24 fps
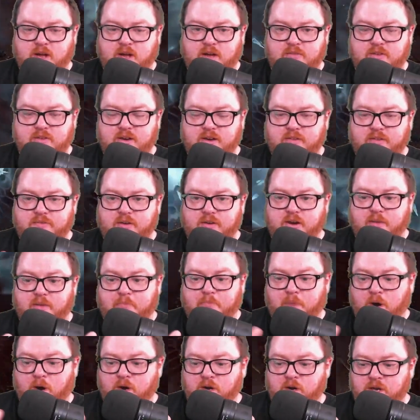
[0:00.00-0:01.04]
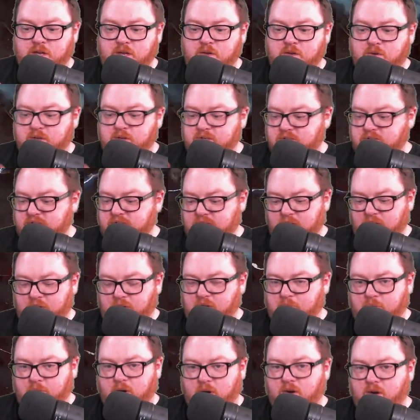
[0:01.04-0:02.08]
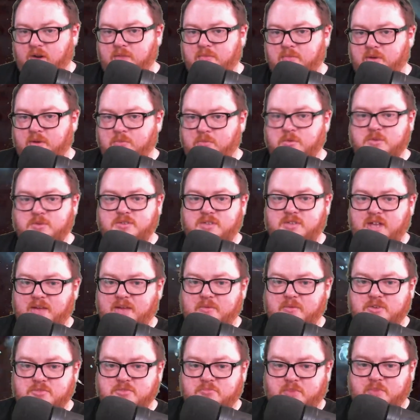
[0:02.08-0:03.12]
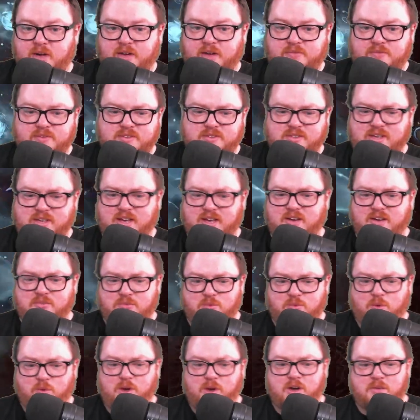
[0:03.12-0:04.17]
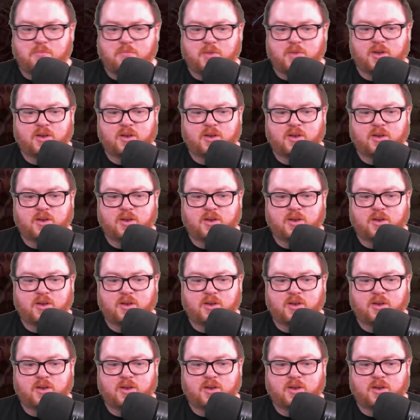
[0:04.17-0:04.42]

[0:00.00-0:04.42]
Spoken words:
And if you're in a party, you can steal your party member's damage buff. It's kind of weird, but...